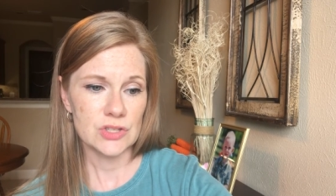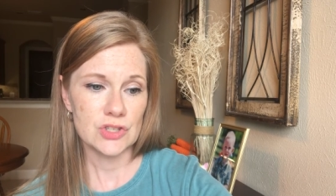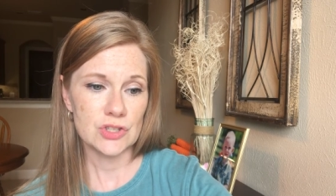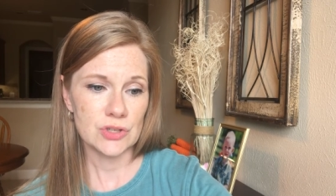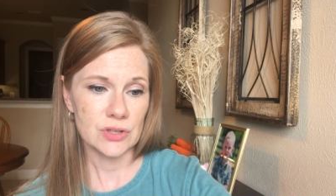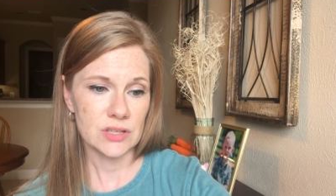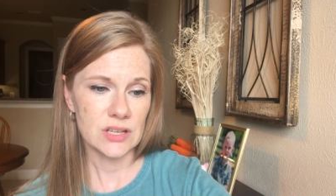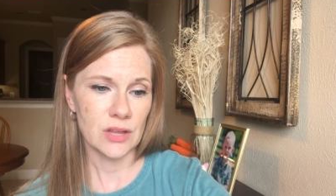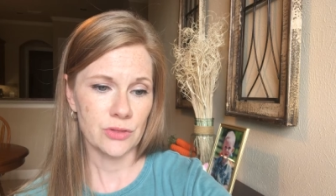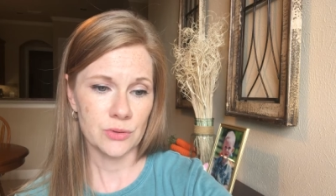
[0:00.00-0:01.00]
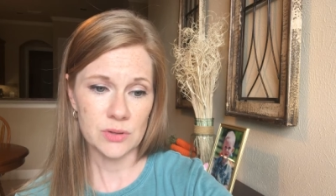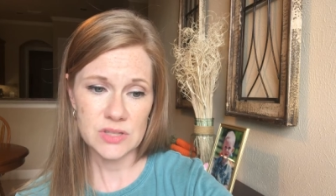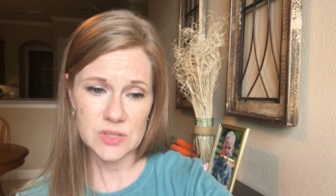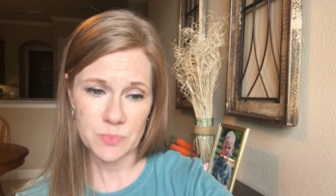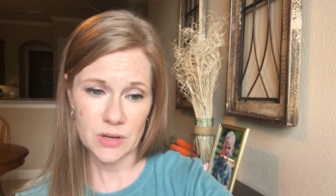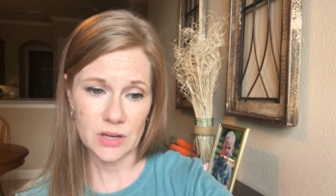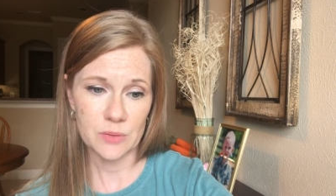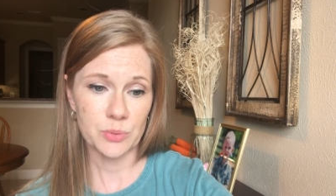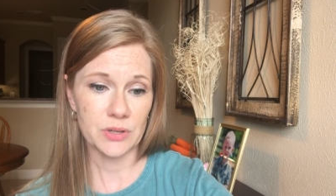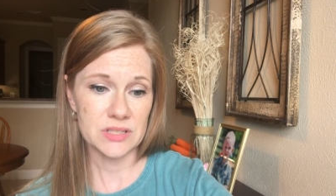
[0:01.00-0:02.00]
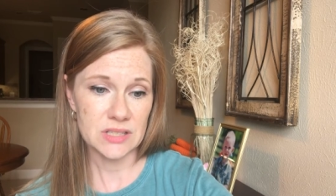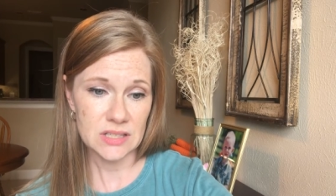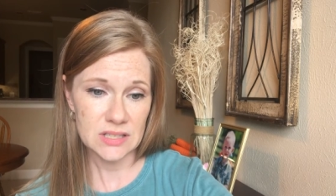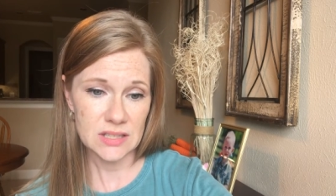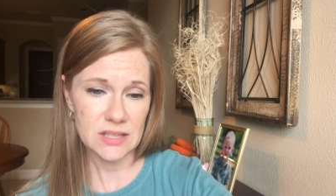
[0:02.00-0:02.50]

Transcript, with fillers: stood and through the Spirit predicted